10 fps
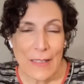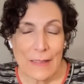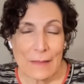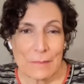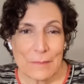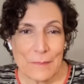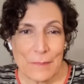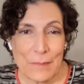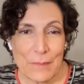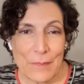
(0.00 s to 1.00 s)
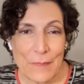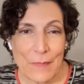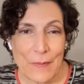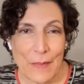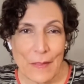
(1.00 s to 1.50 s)
Um,
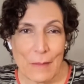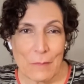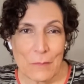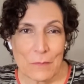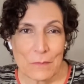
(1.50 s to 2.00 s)
I'm